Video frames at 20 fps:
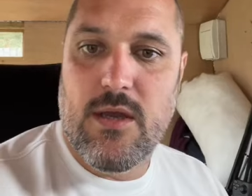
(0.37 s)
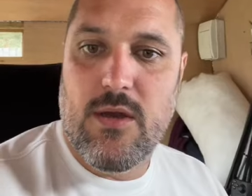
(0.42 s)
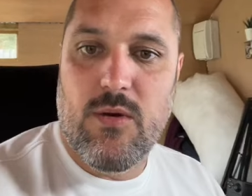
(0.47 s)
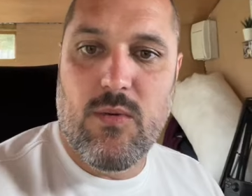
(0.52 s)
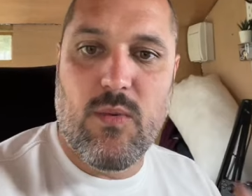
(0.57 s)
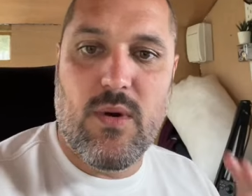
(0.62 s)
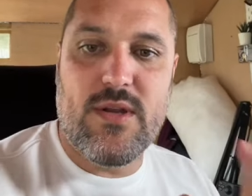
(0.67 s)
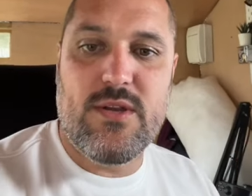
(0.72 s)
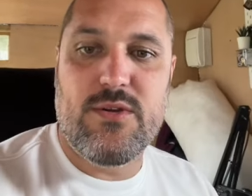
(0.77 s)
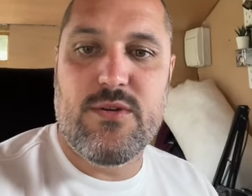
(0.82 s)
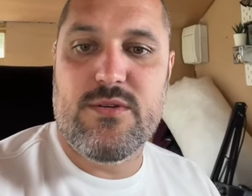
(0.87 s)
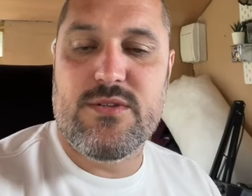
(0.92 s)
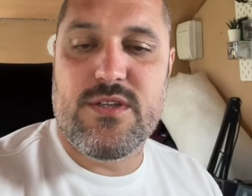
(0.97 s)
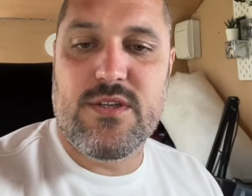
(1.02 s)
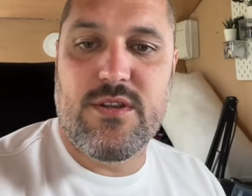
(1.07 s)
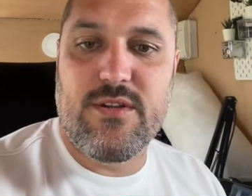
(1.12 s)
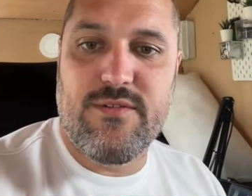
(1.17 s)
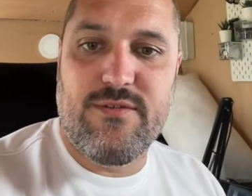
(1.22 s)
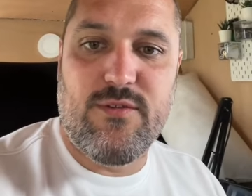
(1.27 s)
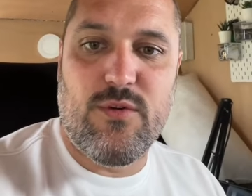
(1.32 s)
when using
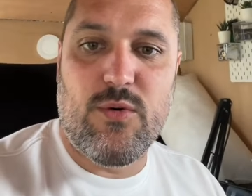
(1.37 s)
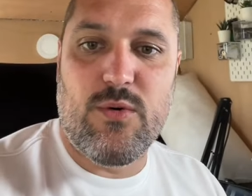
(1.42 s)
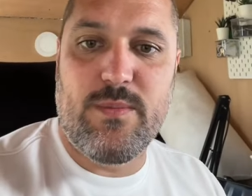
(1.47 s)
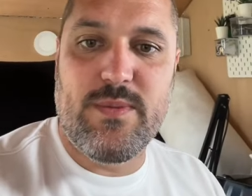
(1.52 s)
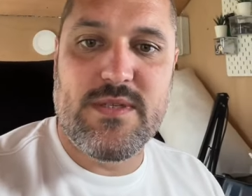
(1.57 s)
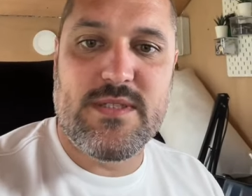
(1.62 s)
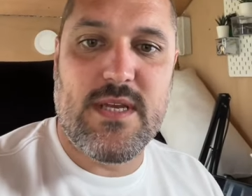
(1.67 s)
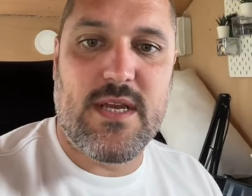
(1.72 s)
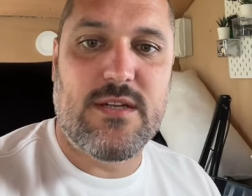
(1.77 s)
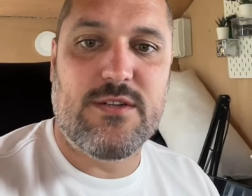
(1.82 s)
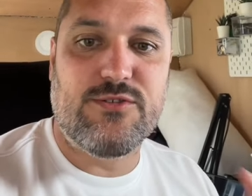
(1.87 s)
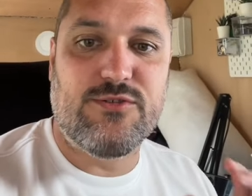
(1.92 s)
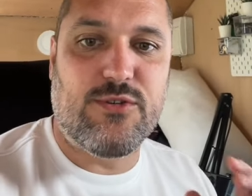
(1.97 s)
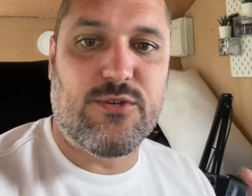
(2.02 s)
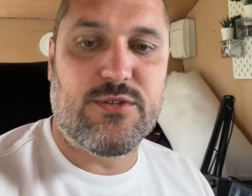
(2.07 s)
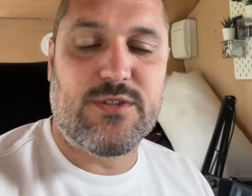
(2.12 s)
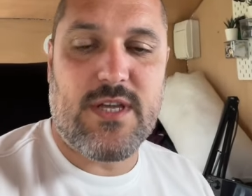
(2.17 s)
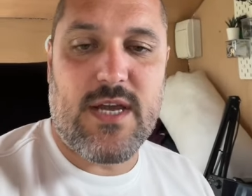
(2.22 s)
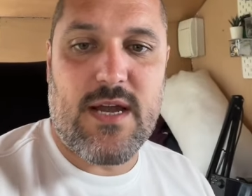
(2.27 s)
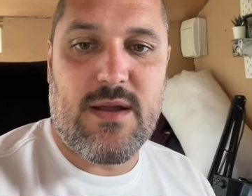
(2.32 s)
the 4%
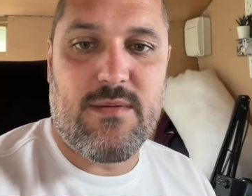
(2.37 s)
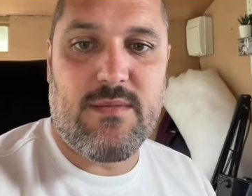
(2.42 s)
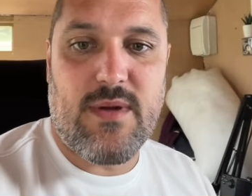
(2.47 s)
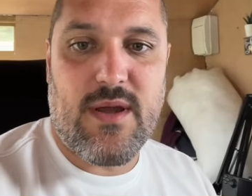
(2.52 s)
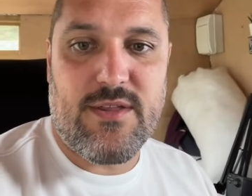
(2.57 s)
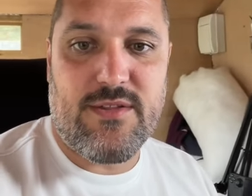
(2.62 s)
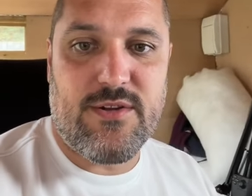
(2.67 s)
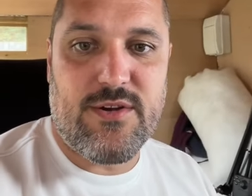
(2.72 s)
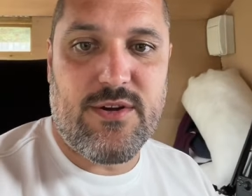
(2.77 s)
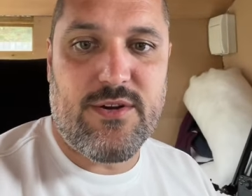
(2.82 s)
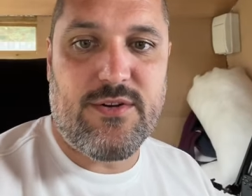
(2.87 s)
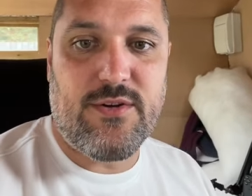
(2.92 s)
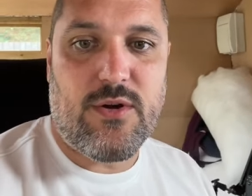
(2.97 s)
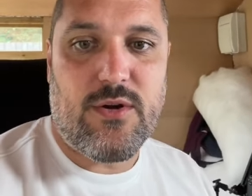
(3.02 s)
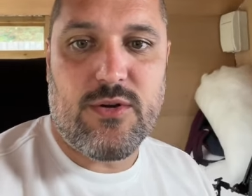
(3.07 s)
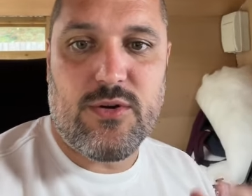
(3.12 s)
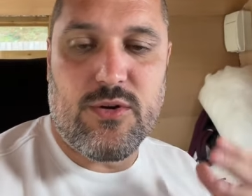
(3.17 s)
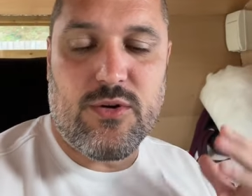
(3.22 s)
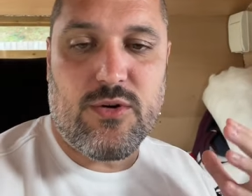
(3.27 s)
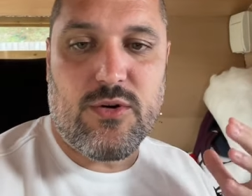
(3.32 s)
drawdown method
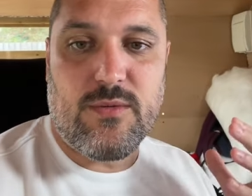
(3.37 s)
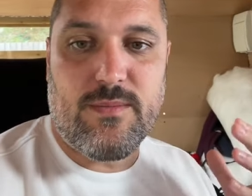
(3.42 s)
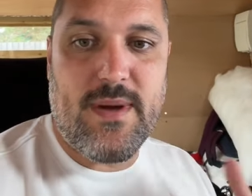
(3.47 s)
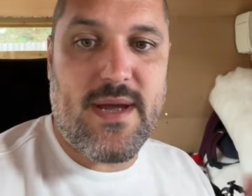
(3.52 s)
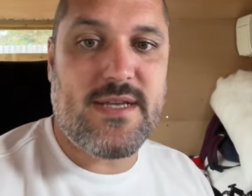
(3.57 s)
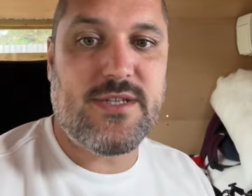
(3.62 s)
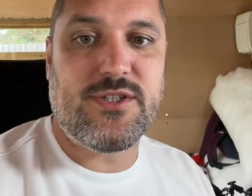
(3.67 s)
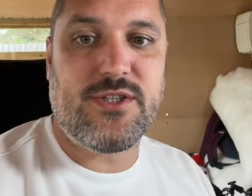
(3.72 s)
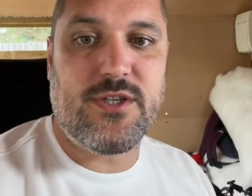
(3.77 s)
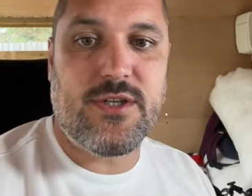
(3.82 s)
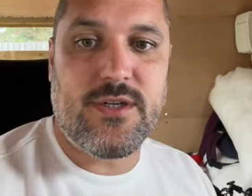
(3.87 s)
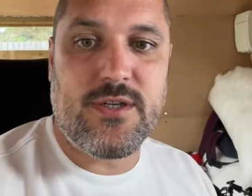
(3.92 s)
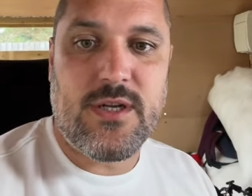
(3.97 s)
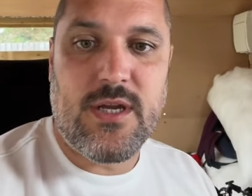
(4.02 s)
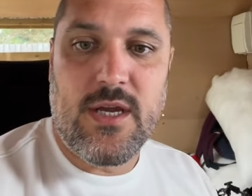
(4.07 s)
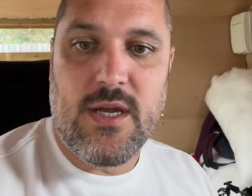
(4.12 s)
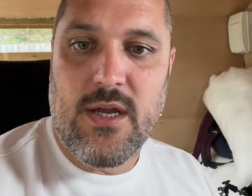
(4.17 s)
on your pension,